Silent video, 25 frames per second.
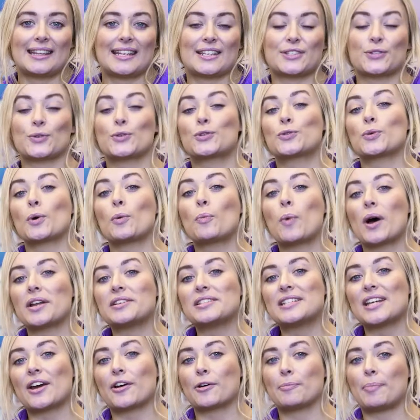There's also a
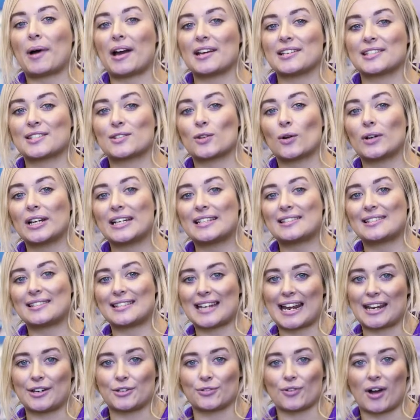1TB solid
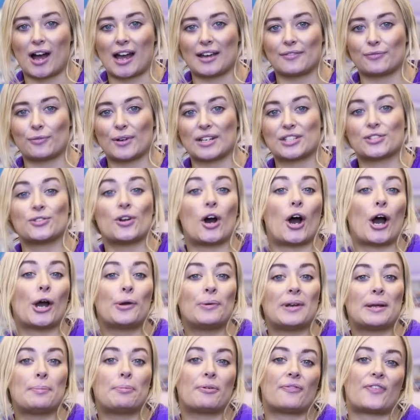state drive which not
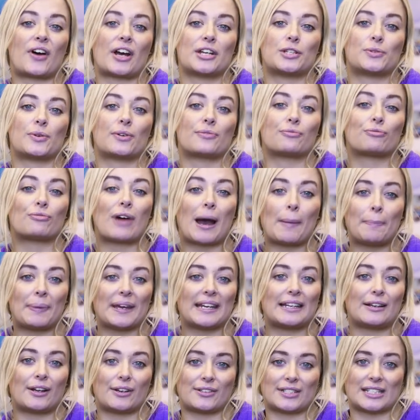only provides you with
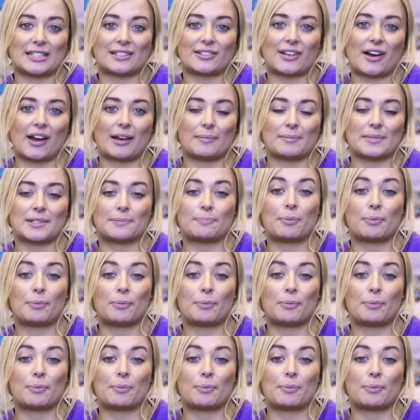rapid loading times